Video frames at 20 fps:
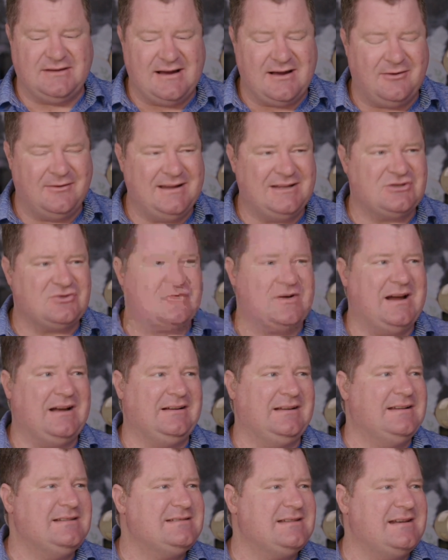now
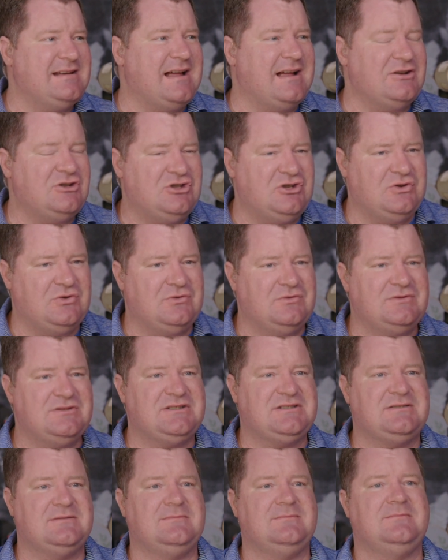Israelis and not
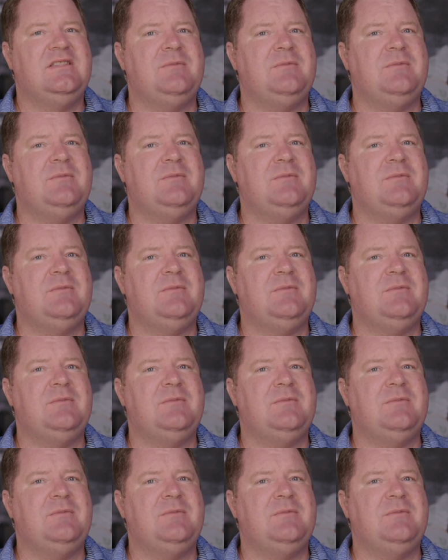Jews.